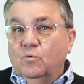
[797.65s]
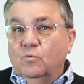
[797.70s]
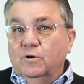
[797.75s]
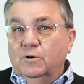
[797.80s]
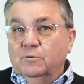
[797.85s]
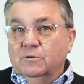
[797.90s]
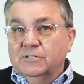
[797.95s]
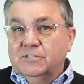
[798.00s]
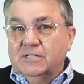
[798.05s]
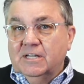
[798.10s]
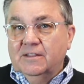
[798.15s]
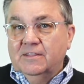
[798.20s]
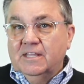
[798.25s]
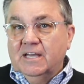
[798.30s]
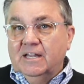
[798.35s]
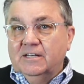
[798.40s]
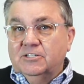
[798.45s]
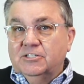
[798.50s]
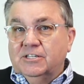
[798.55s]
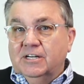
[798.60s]
We will send
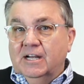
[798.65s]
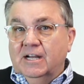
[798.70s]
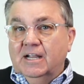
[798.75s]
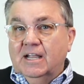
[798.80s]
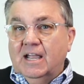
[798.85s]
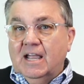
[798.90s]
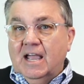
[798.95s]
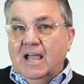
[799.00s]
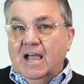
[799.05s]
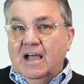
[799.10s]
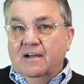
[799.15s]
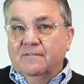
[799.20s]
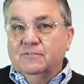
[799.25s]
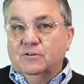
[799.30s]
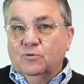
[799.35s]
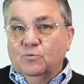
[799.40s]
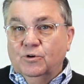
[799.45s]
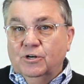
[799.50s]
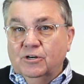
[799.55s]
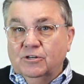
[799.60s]
that check
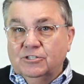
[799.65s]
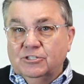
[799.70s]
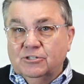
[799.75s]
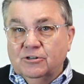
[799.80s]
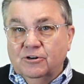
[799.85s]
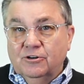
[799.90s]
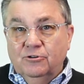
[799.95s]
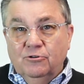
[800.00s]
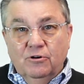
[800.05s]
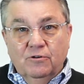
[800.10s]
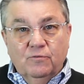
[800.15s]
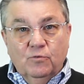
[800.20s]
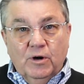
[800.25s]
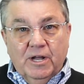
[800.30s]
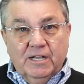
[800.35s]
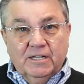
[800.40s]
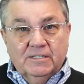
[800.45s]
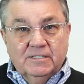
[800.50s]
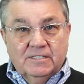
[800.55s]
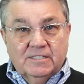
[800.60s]
after we are sure you have
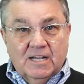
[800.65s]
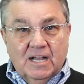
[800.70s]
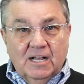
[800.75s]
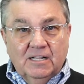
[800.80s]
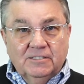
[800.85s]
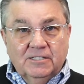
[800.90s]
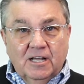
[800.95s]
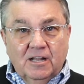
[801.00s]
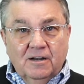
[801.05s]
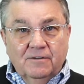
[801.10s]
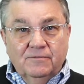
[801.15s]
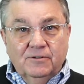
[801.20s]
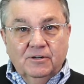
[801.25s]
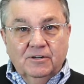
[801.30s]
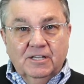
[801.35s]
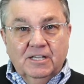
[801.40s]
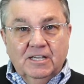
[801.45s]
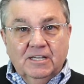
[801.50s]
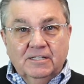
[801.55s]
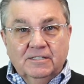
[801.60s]
reconciled all of your
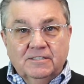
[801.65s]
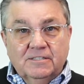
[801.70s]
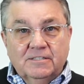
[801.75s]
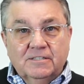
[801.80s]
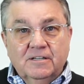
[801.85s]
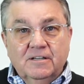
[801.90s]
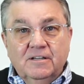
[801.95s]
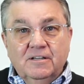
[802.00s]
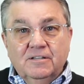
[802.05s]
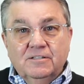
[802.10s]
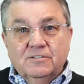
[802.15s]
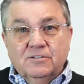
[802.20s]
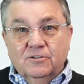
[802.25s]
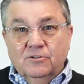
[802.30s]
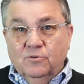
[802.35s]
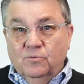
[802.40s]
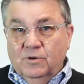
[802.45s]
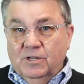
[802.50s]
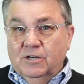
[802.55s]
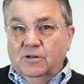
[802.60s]
kits, so
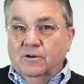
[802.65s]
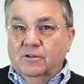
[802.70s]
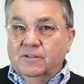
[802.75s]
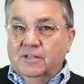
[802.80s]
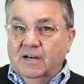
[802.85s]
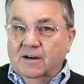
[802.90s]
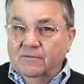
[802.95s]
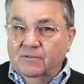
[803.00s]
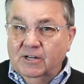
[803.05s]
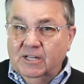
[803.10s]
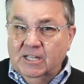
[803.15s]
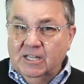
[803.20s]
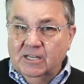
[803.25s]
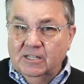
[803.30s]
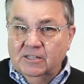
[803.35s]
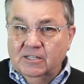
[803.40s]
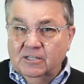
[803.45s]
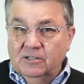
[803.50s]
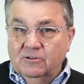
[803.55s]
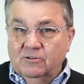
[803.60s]
that we know that every
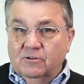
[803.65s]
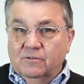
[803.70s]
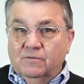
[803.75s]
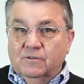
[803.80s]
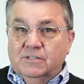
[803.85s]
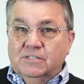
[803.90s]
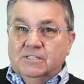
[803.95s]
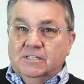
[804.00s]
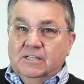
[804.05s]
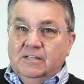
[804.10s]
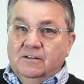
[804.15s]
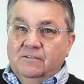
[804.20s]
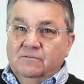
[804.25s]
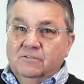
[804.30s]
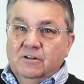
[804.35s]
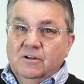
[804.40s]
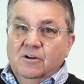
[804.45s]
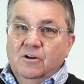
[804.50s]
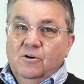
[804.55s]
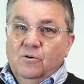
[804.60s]
kit that you have
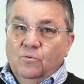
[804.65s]
received,